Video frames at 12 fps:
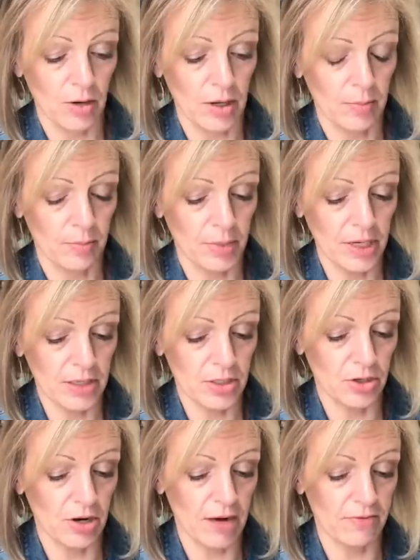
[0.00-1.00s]
um,
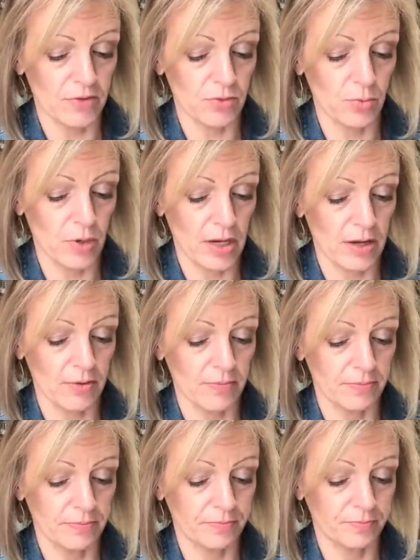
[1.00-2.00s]
pantograph as well.
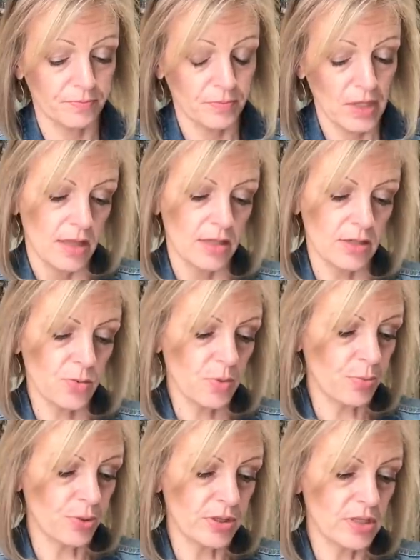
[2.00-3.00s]
This
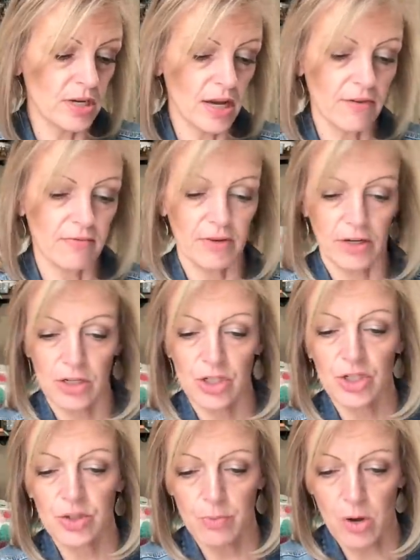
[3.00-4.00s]
one printed out very
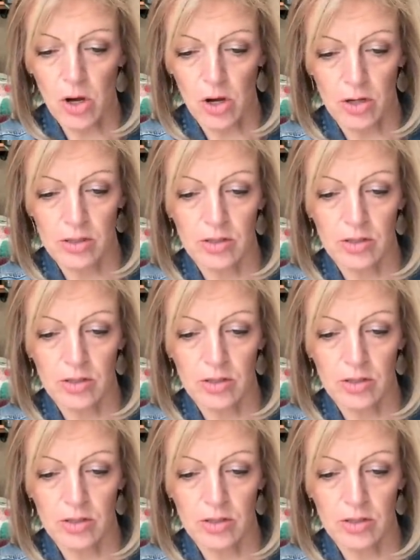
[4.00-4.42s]
small,